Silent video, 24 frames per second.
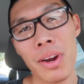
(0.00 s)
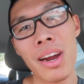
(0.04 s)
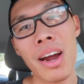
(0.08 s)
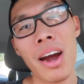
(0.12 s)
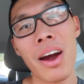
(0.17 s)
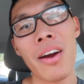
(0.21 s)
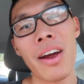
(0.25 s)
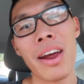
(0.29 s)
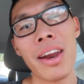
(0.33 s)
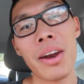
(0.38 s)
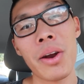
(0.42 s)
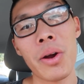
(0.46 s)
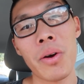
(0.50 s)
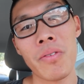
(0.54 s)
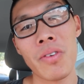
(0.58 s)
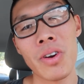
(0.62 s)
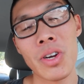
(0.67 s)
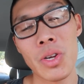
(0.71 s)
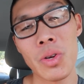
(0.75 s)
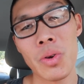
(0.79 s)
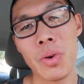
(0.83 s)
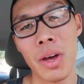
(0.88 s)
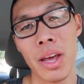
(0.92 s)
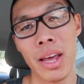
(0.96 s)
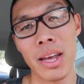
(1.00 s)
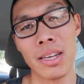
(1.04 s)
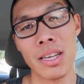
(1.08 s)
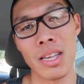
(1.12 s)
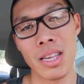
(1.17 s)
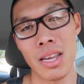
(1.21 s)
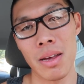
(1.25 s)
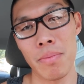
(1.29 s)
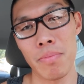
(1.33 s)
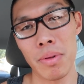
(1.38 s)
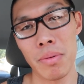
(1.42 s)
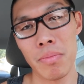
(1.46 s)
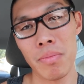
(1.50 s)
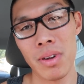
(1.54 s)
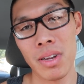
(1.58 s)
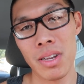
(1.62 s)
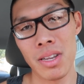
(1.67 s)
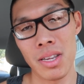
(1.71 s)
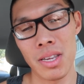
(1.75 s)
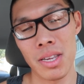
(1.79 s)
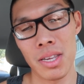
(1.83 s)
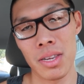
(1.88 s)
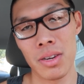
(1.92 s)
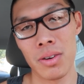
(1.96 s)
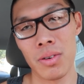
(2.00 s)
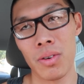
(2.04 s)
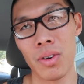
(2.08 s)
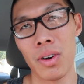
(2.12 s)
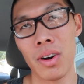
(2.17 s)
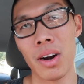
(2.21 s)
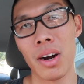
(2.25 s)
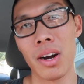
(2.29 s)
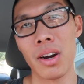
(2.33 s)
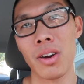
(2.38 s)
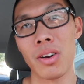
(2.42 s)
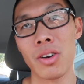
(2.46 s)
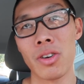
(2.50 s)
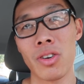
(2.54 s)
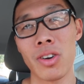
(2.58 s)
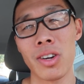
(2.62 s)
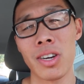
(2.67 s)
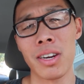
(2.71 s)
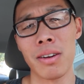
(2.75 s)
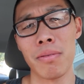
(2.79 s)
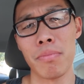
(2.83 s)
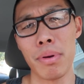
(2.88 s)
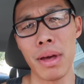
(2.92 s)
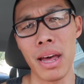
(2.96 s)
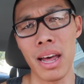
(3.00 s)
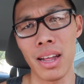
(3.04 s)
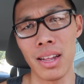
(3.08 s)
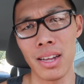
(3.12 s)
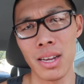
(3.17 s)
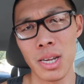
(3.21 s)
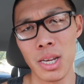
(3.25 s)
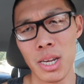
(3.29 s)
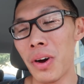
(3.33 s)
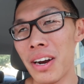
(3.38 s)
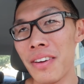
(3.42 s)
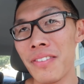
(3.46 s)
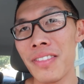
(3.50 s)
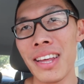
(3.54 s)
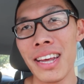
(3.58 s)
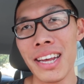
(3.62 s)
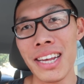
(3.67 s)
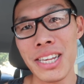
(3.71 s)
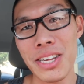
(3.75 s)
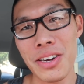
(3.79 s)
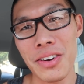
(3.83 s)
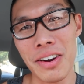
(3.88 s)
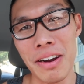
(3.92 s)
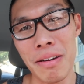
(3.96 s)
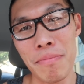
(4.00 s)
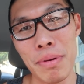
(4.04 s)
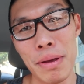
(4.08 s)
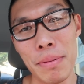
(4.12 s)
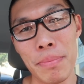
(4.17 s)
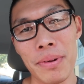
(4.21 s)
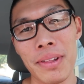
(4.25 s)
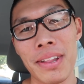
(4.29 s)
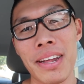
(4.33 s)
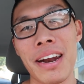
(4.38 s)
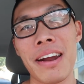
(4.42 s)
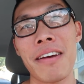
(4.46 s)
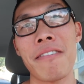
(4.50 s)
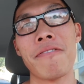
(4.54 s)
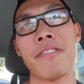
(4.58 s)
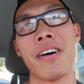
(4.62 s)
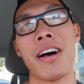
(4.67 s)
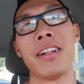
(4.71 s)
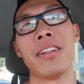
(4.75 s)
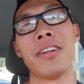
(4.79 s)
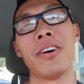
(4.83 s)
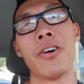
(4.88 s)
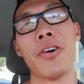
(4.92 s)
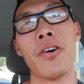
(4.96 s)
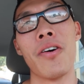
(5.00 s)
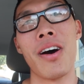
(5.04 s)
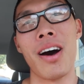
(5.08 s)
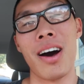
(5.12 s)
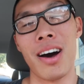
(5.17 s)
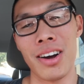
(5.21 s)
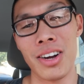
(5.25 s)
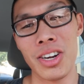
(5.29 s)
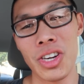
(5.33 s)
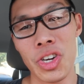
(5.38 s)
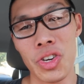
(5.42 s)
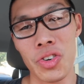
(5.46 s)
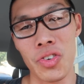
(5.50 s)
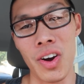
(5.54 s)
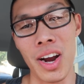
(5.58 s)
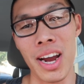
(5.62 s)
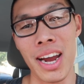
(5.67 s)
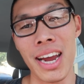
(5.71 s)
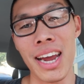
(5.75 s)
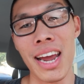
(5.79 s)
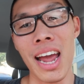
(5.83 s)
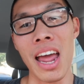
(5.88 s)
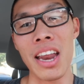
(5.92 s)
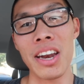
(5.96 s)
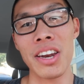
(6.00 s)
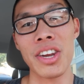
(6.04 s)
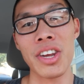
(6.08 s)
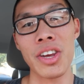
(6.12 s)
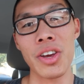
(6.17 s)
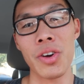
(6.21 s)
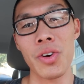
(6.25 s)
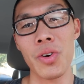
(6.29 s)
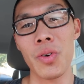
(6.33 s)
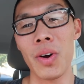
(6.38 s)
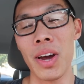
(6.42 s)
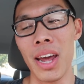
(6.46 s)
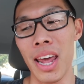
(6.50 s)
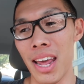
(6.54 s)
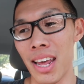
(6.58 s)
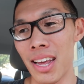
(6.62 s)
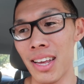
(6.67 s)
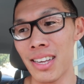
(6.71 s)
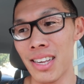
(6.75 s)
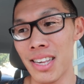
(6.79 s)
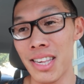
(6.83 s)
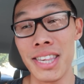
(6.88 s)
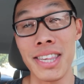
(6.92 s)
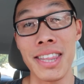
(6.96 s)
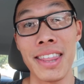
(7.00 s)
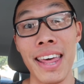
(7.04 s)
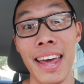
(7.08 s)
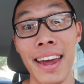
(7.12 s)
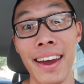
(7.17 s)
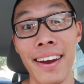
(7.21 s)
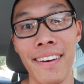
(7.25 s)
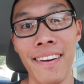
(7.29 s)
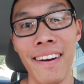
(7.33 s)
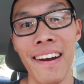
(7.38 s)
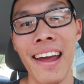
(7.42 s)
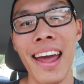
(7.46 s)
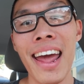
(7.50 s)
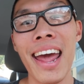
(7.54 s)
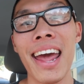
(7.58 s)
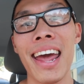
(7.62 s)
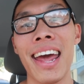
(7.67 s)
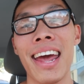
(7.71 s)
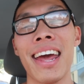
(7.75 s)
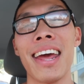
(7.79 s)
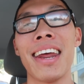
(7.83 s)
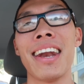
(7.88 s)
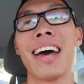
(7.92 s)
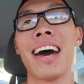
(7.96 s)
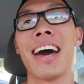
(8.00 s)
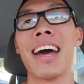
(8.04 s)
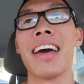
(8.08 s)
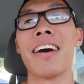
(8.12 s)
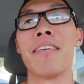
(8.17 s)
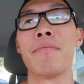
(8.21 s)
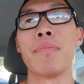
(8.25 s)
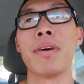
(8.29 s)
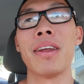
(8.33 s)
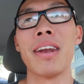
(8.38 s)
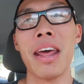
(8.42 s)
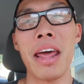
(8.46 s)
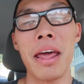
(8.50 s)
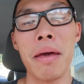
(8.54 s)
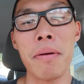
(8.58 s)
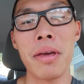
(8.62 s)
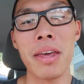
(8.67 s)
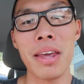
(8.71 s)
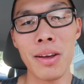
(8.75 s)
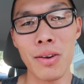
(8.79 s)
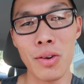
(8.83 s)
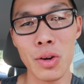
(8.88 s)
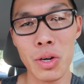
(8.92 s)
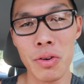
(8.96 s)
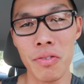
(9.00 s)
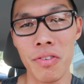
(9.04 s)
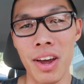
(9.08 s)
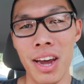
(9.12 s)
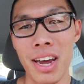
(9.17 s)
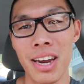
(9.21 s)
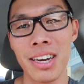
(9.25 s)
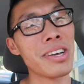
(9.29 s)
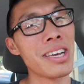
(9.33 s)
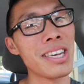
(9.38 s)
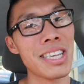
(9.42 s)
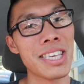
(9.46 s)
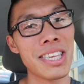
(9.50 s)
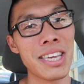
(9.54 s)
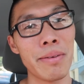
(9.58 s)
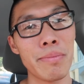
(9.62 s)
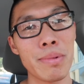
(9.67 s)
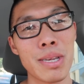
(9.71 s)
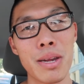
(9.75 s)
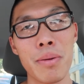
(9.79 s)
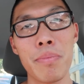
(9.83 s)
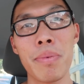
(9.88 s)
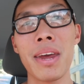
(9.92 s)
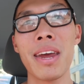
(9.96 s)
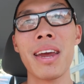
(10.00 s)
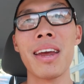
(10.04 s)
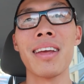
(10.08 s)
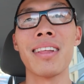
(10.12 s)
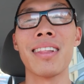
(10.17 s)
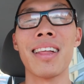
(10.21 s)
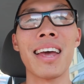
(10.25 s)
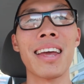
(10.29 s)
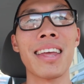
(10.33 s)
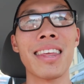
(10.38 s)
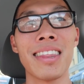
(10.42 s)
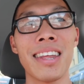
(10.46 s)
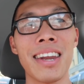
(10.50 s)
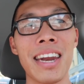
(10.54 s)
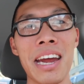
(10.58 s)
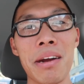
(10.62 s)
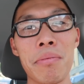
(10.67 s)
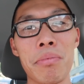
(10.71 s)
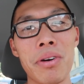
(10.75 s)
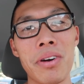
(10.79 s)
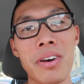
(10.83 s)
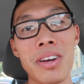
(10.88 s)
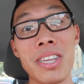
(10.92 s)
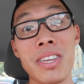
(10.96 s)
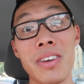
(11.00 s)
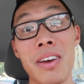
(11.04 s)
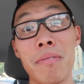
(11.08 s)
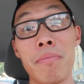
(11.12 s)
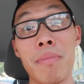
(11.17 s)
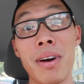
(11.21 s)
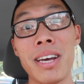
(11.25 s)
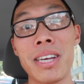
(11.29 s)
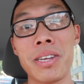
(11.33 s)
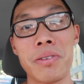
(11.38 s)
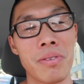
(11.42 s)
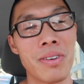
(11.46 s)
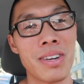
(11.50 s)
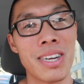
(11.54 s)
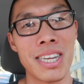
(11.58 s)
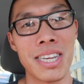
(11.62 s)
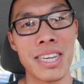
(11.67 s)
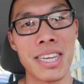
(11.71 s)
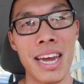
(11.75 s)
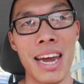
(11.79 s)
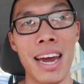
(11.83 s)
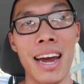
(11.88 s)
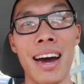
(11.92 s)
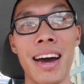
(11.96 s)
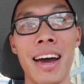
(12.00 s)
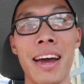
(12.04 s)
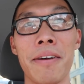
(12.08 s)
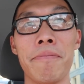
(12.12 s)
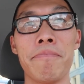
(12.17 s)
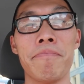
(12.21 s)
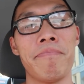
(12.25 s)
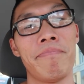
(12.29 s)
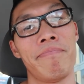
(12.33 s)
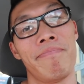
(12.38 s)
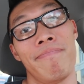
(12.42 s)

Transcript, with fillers: We are headed over to a supplement store, Nutrition Palace. One of the Instagram people that I follow, Andrei Deiu, is there, and I have been a huge fan. He seems to be like in the neighborhood, so I might as well just say hi.